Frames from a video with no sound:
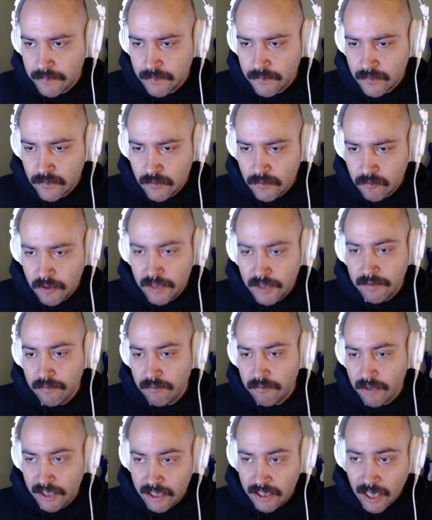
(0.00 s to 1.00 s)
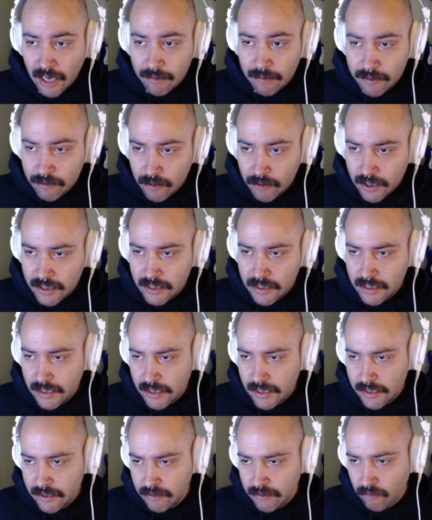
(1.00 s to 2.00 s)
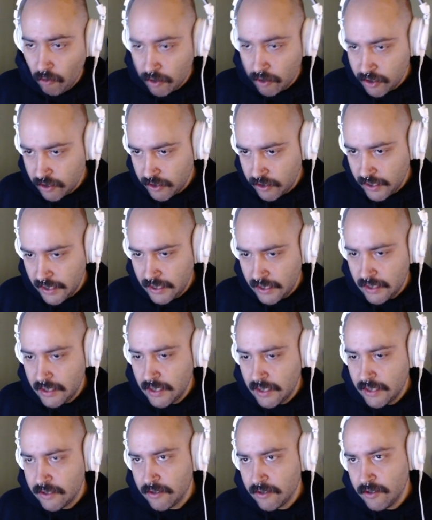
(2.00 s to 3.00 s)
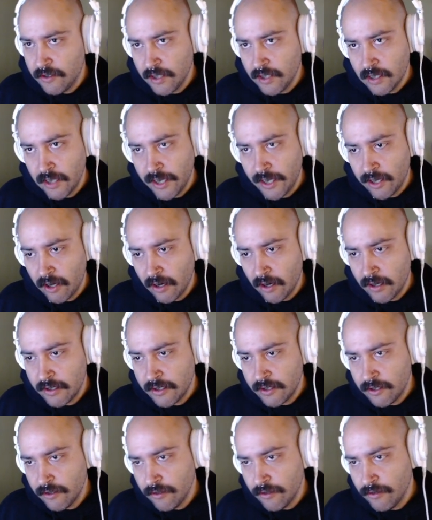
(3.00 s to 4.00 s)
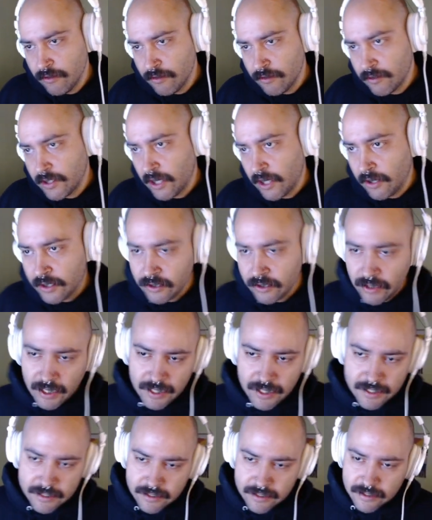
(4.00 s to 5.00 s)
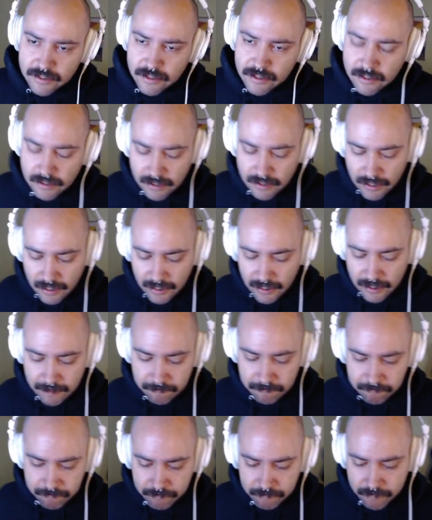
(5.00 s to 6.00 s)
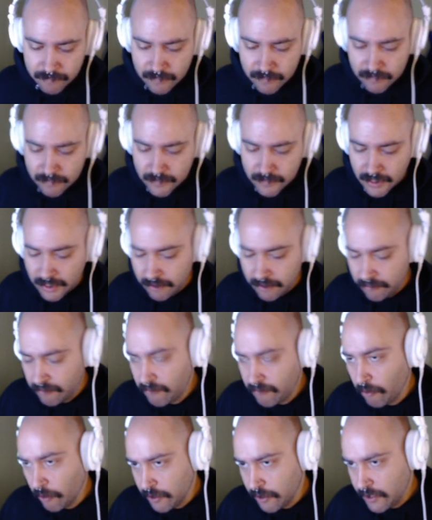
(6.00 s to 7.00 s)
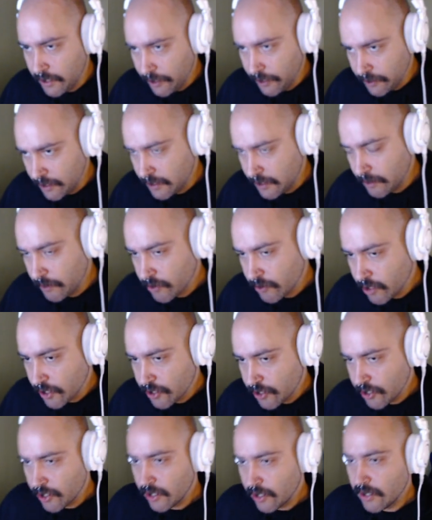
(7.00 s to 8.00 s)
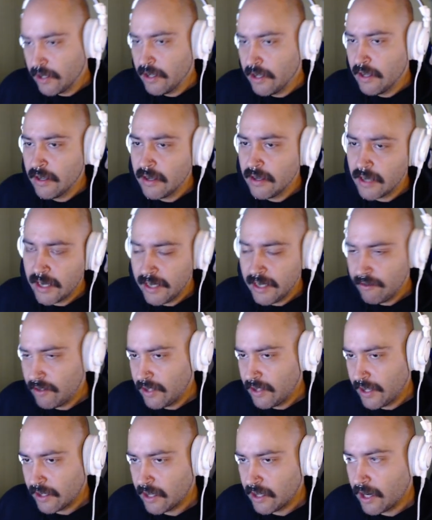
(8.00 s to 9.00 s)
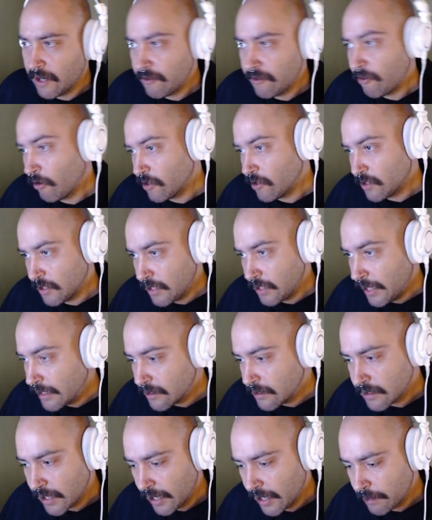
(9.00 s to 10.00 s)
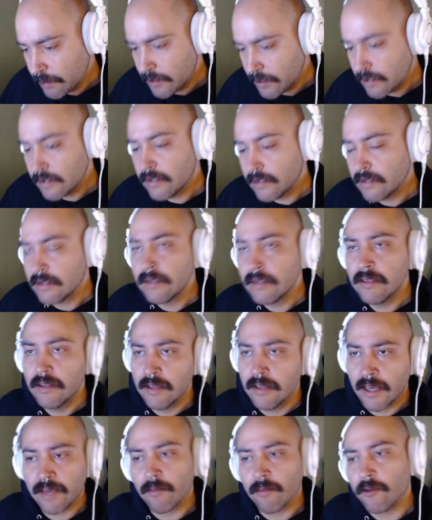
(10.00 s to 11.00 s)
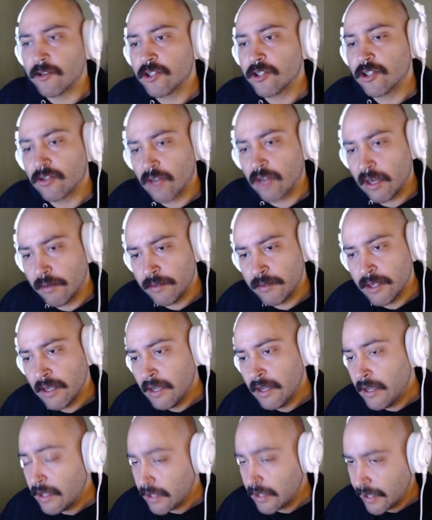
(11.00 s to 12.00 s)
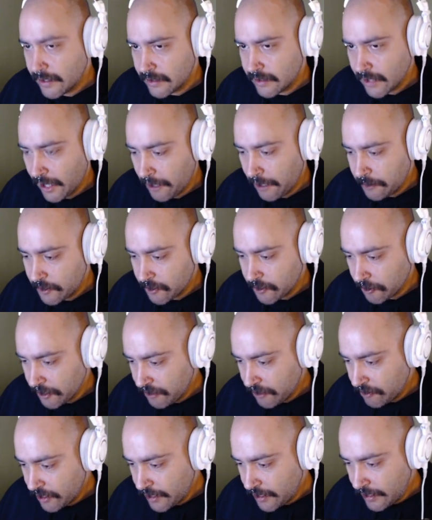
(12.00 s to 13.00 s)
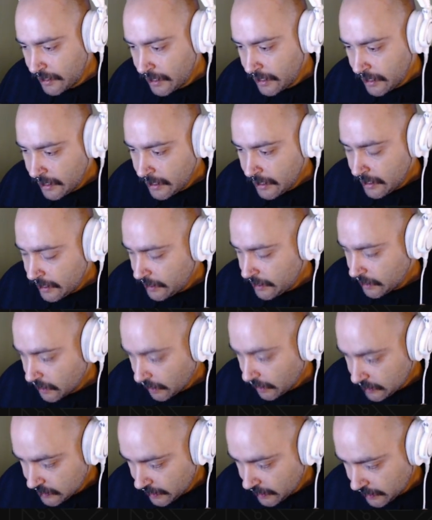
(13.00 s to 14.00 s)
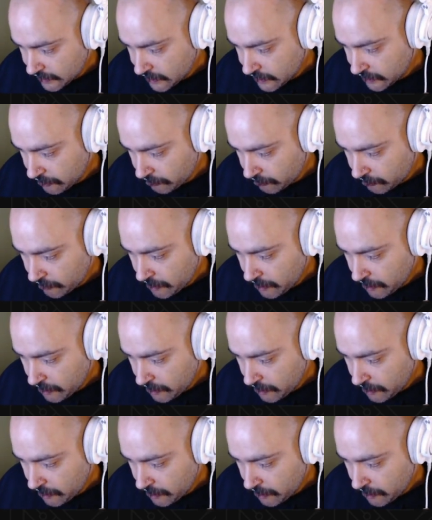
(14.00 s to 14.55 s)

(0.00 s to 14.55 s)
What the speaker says: One pretty common one is forestry, and so using LiDAR to characterize kind of forest ecosystem structure, and even like non-forested landscapes, like more shrubbed landscapes, or even in the context of